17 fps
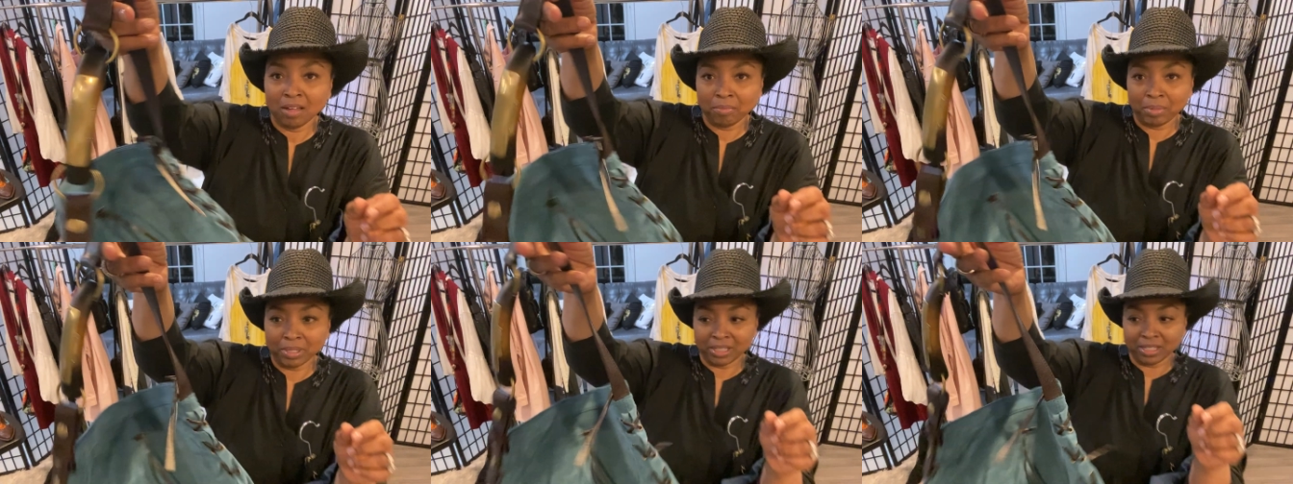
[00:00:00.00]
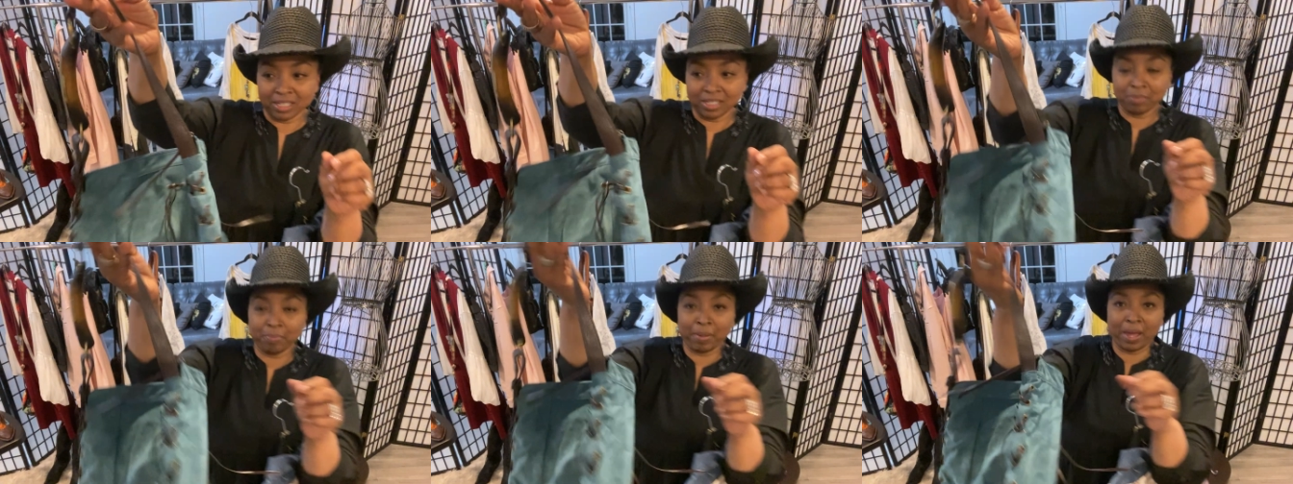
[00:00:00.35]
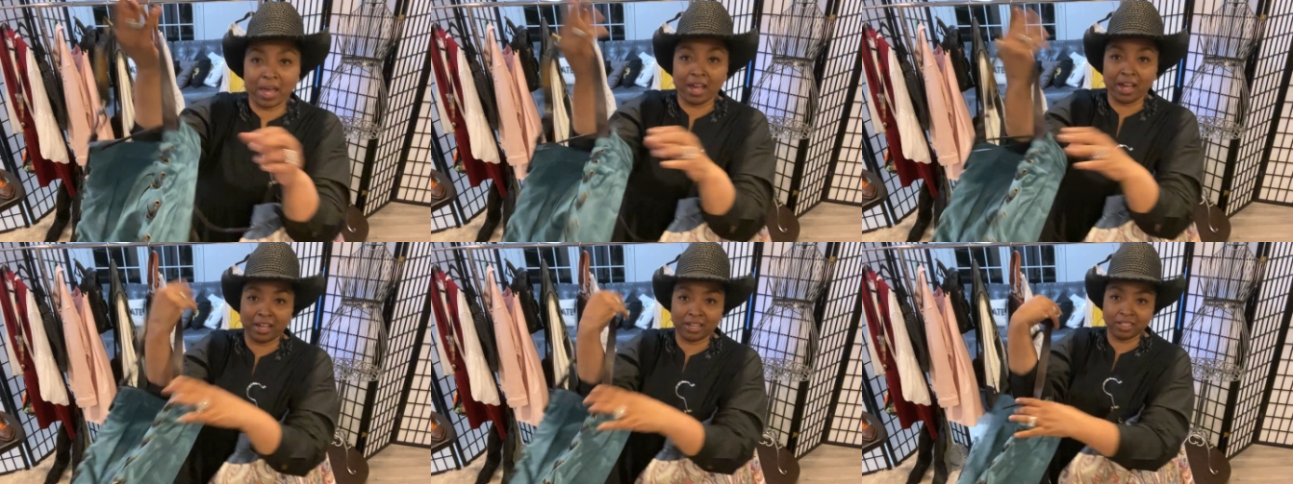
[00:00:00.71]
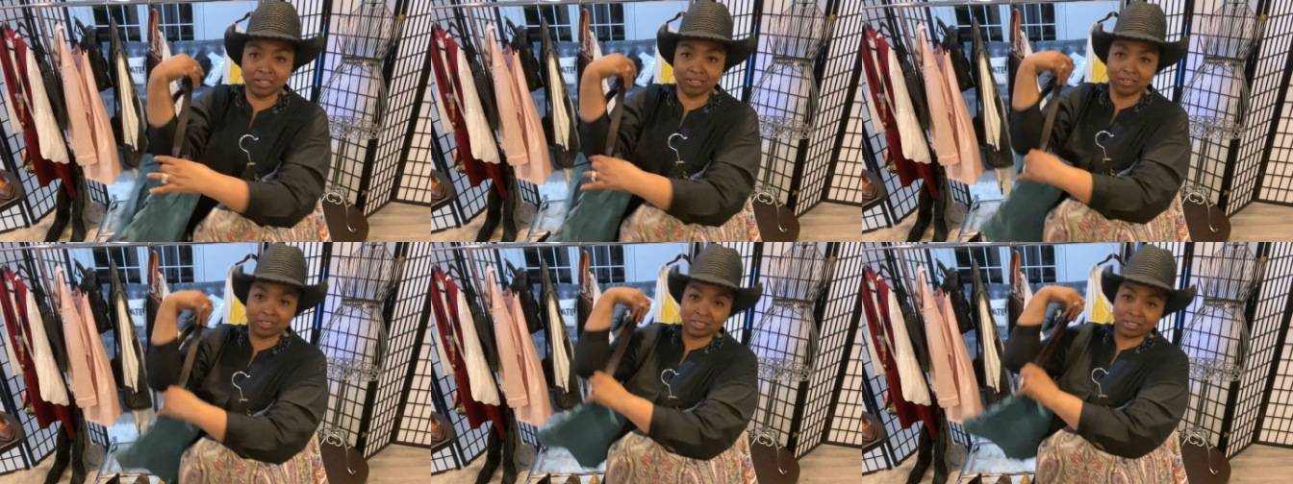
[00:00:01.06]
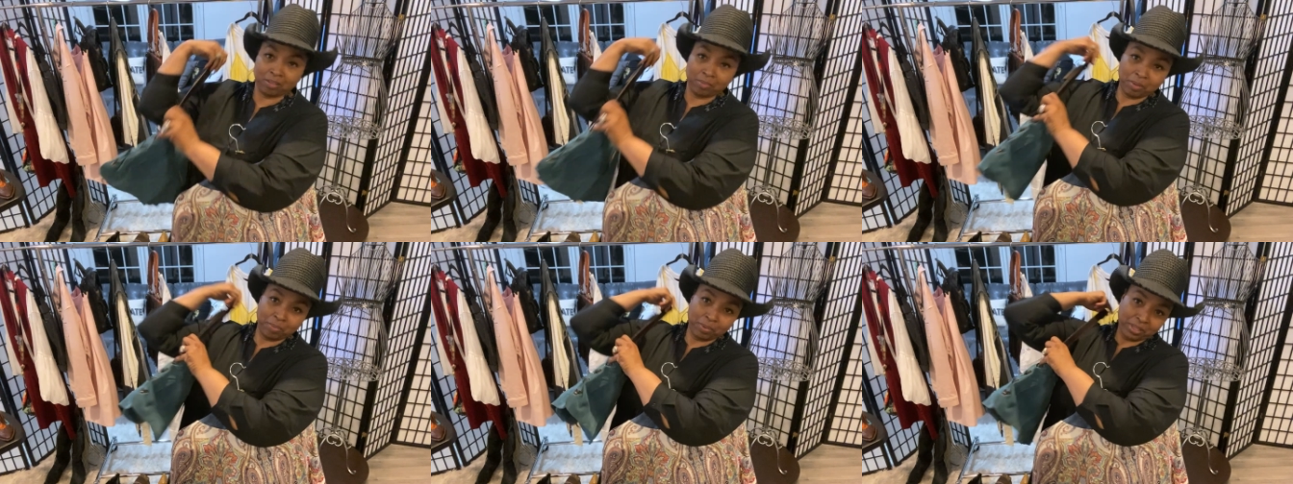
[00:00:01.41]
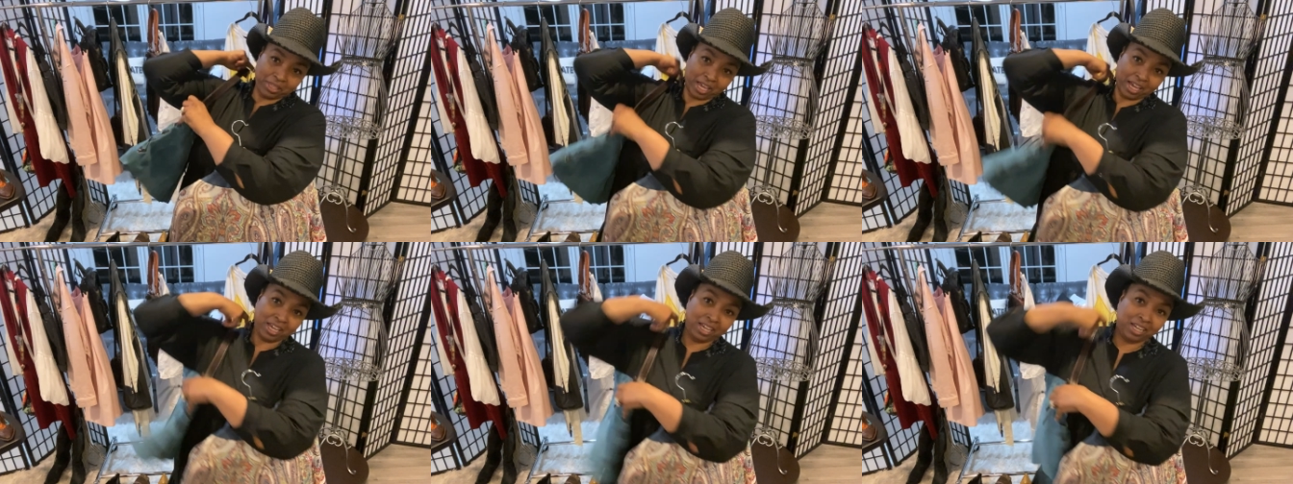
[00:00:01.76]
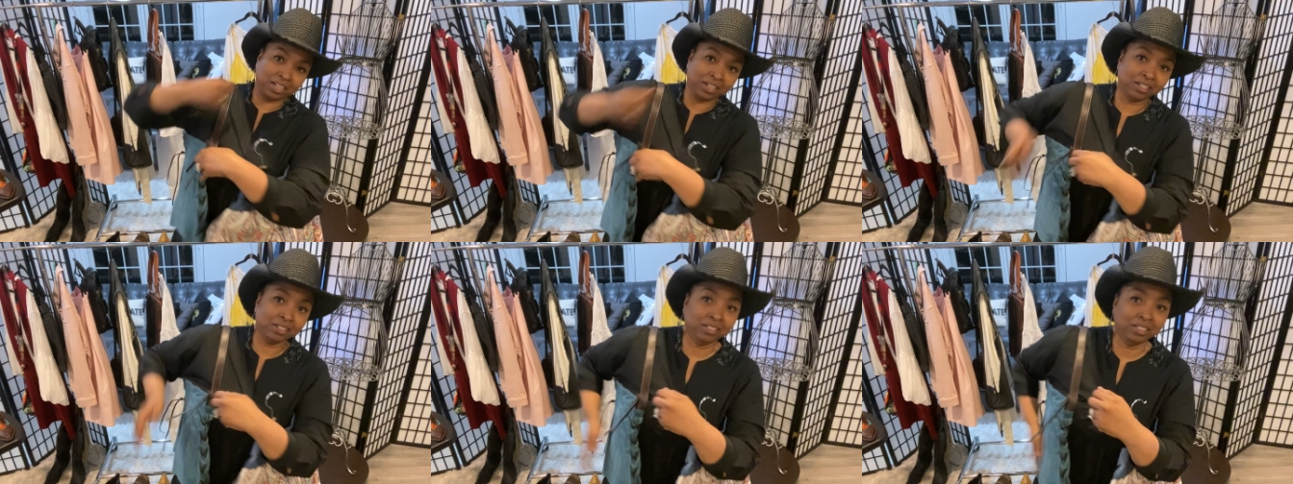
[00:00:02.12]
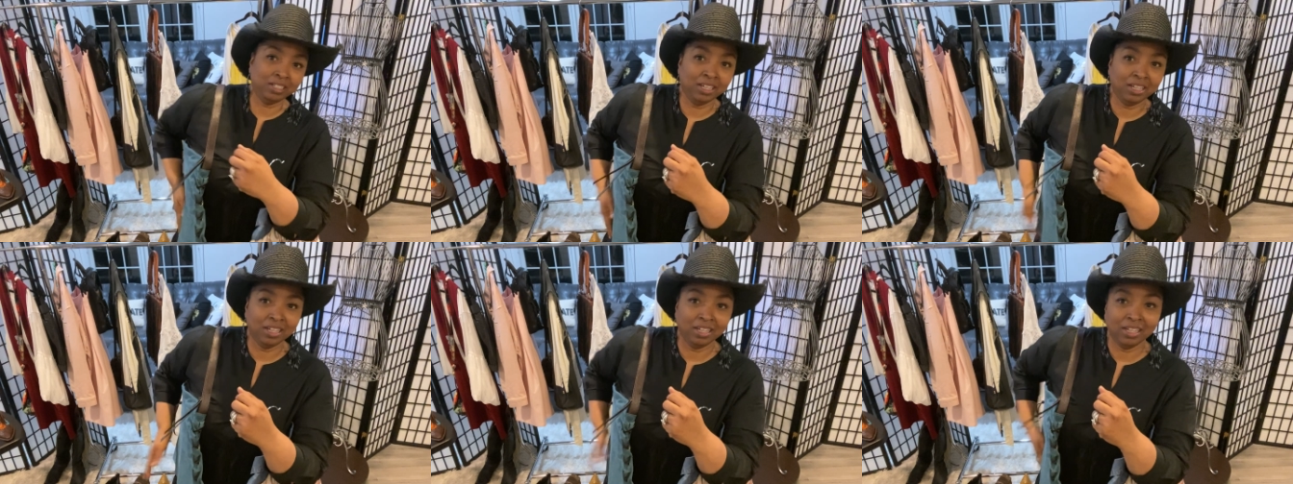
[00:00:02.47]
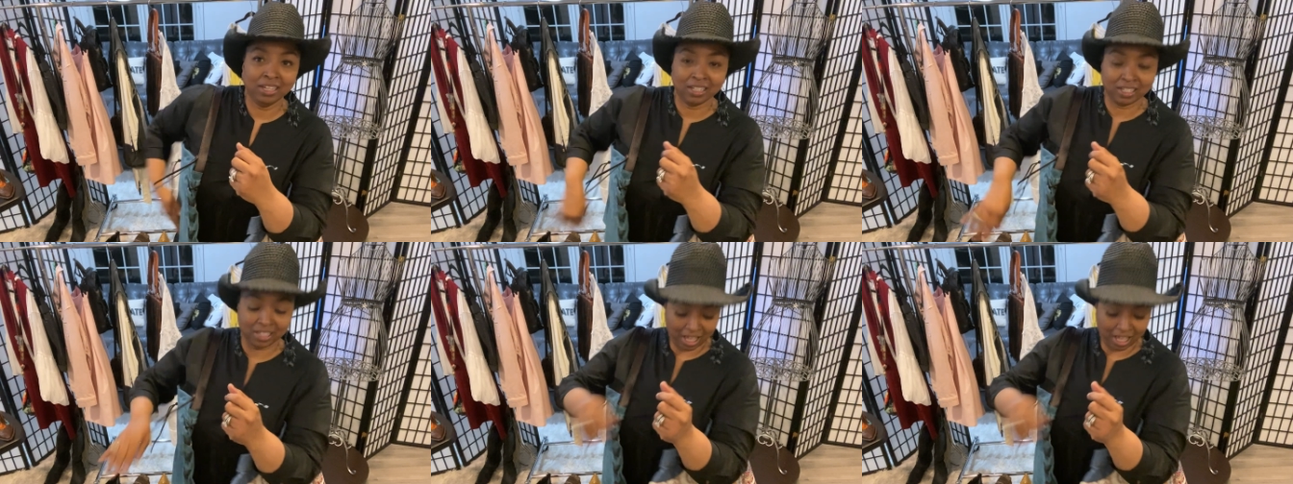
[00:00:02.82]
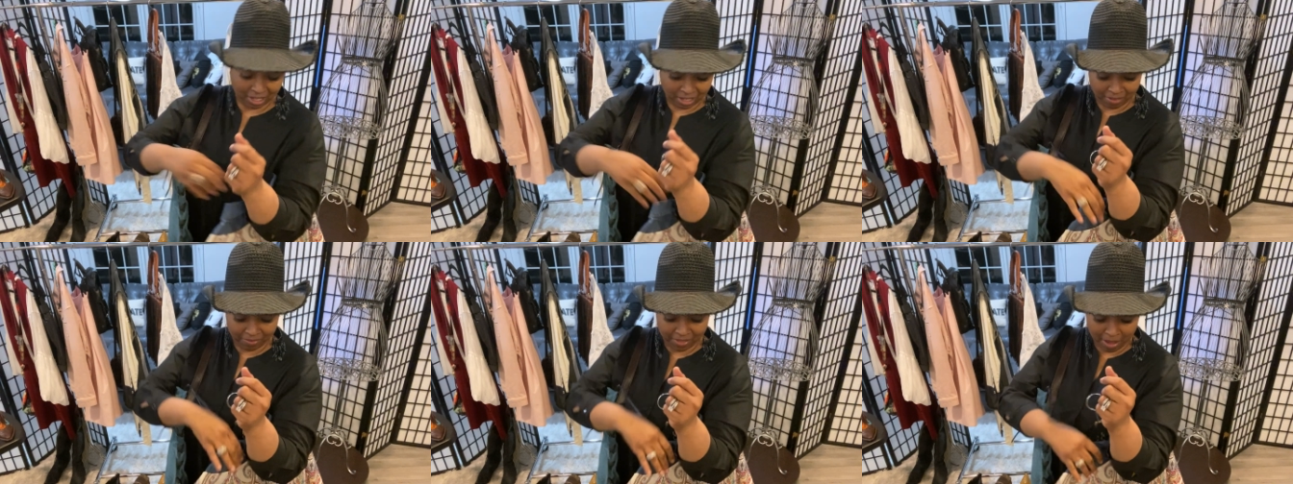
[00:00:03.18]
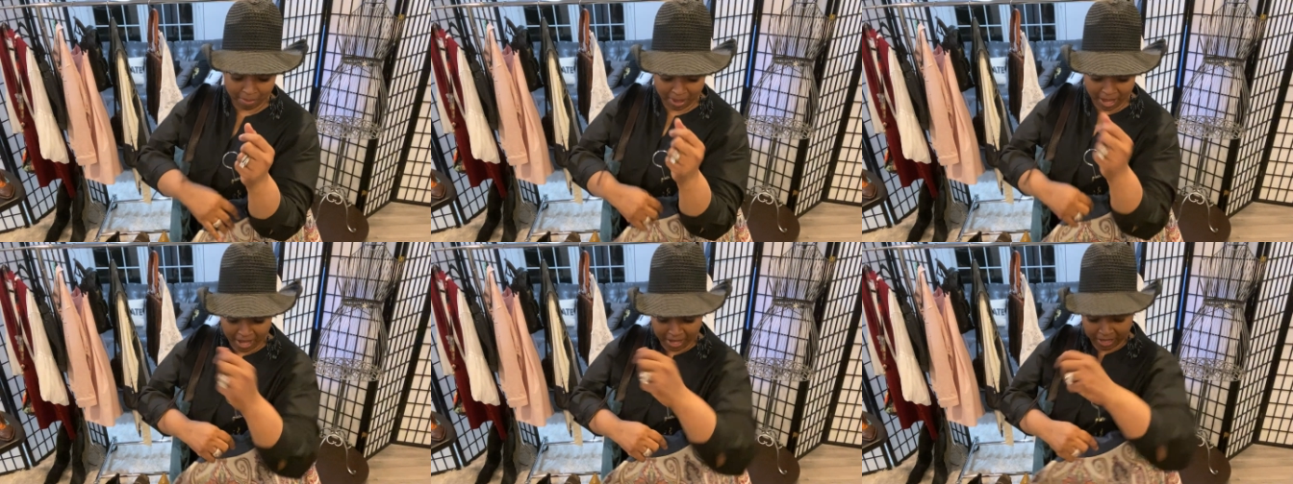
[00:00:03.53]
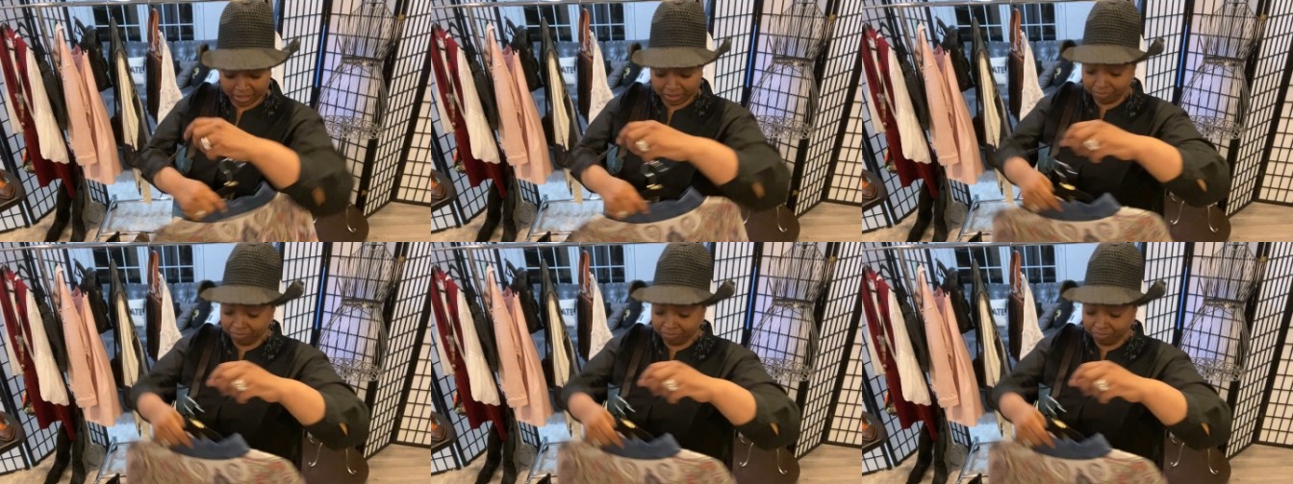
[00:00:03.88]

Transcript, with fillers: But this bag, so let me put that here. I love that bag.